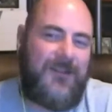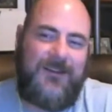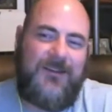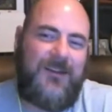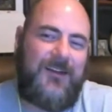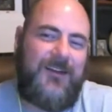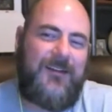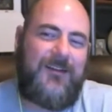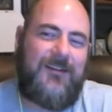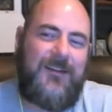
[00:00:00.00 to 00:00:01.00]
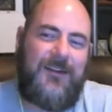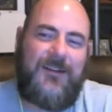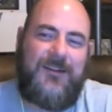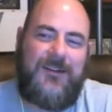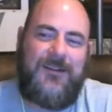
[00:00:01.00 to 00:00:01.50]
It doesn't.
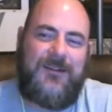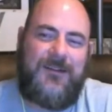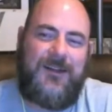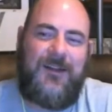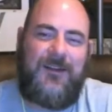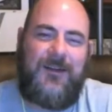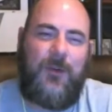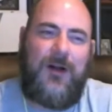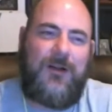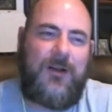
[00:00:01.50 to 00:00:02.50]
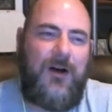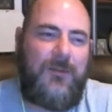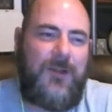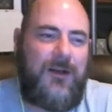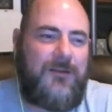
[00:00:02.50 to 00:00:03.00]
It takes a little while to
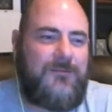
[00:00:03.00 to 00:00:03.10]
calm down.